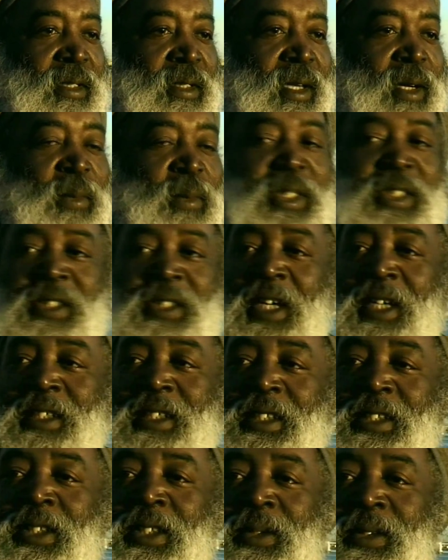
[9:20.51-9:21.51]
And we're trying
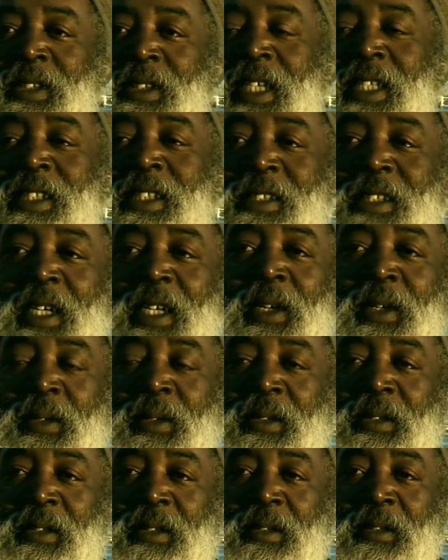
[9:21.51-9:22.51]
to use that
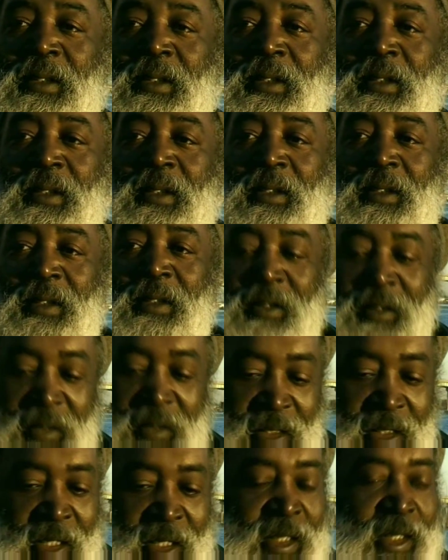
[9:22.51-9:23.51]
sound
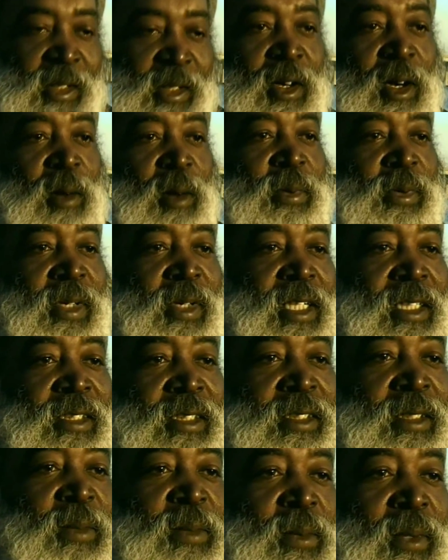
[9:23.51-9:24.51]
and incorporate
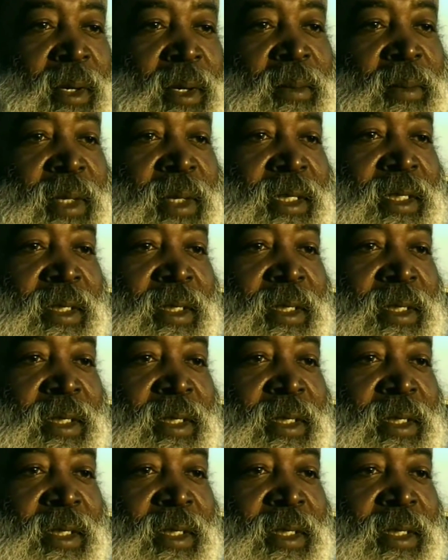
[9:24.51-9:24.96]
it in what we're